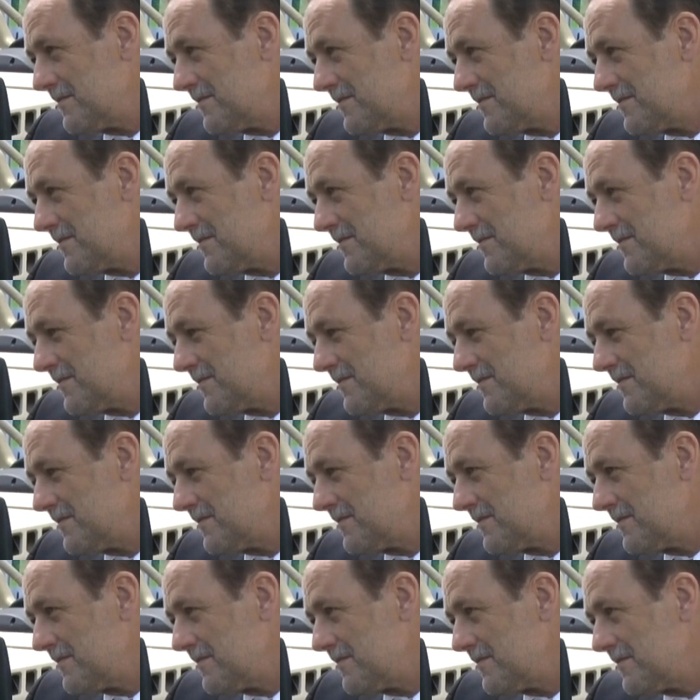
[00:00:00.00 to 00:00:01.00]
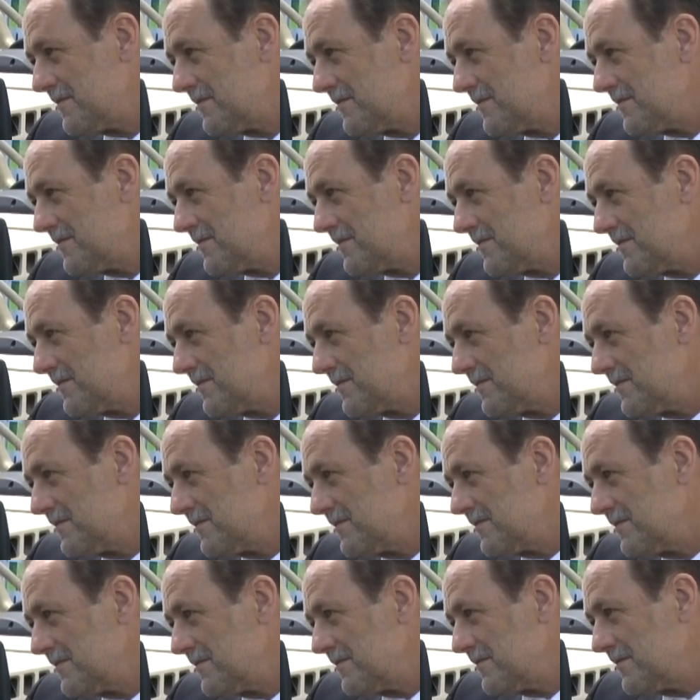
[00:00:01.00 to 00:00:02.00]

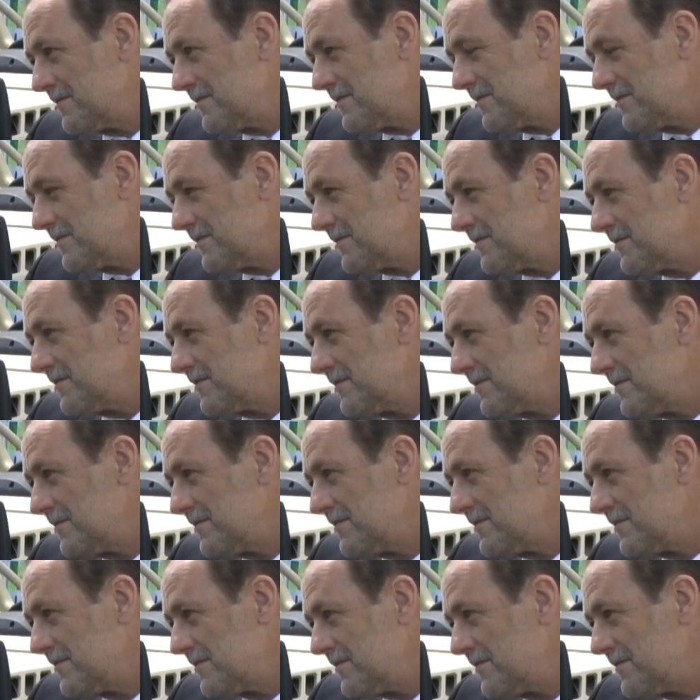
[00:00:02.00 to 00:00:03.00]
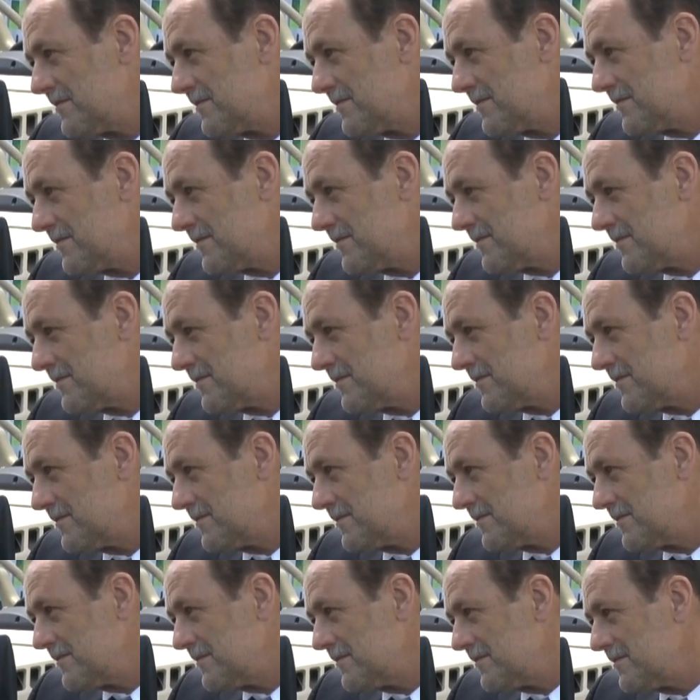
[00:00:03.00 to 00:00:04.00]

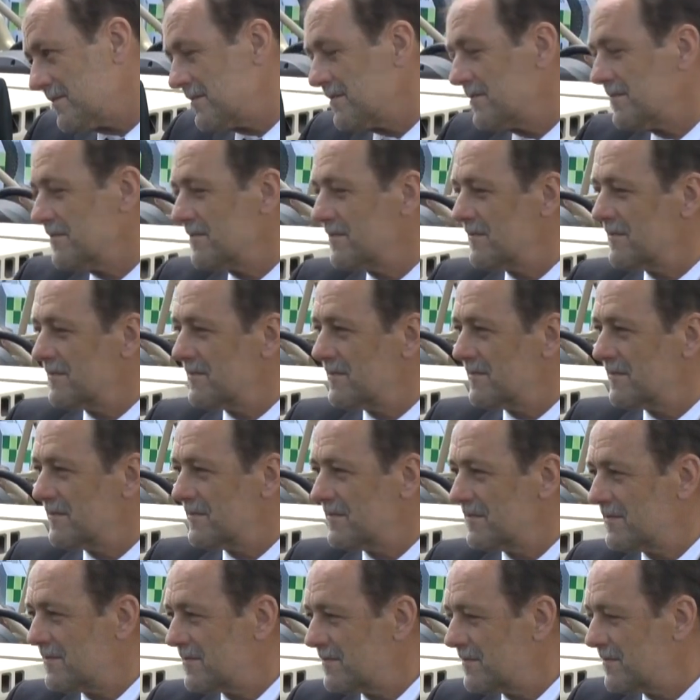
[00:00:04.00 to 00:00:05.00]
The person shown says nothing.